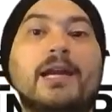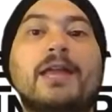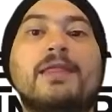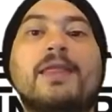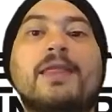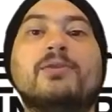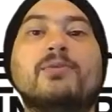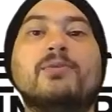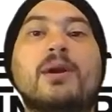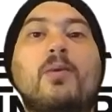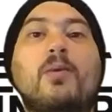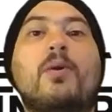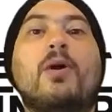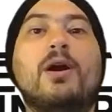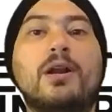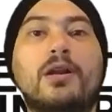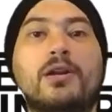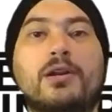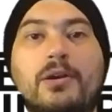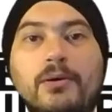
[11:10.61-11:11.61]
And that's what I
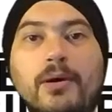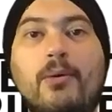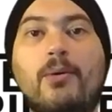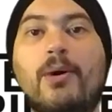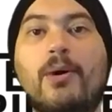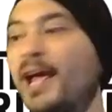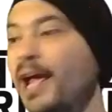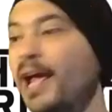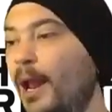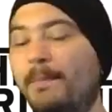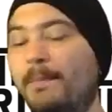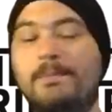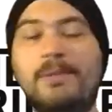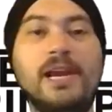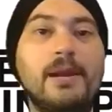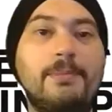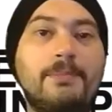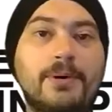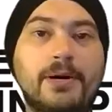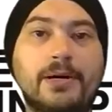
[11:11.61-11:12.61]
want to do. I want to help
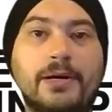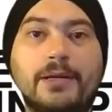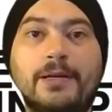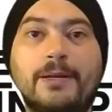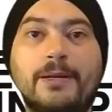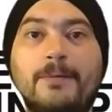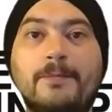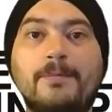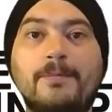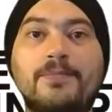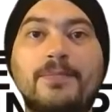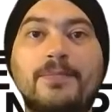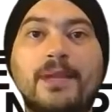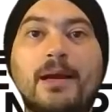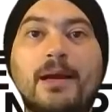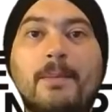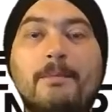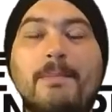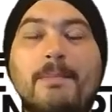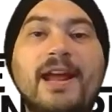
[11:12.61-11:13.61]
people
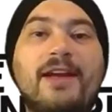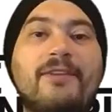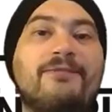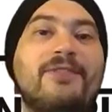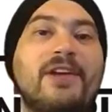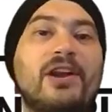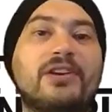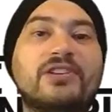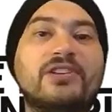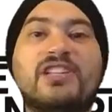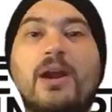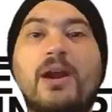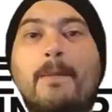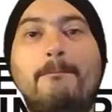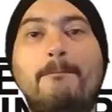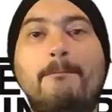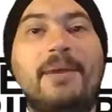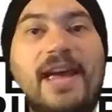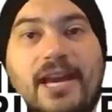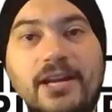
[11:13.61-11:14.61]
make fears
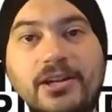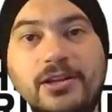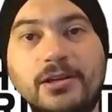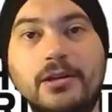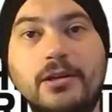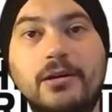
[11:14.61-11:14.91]
their bitch.